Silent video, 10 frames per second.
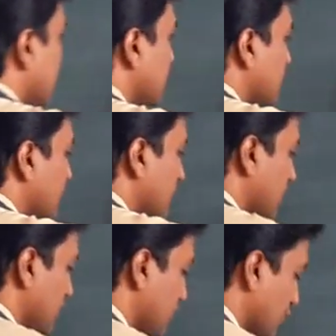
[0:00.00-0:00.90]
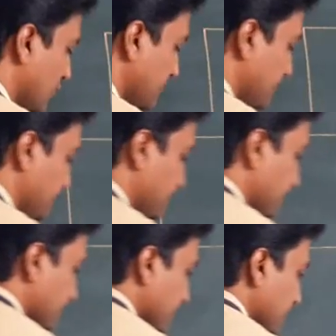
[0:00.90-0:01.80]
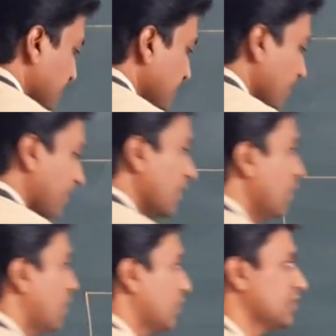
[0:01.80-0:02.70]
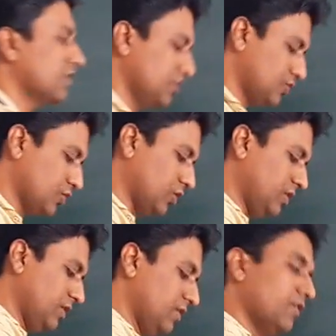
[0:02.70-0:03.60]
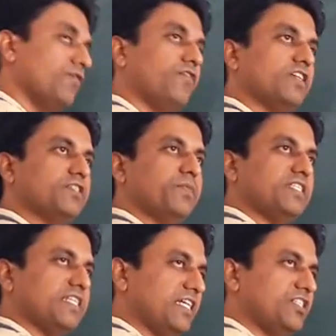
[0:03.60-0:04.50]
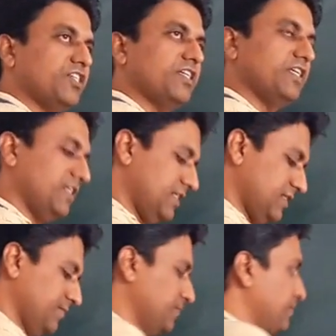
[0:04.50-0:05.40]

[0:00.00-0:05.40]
this is your console. On the console, first message is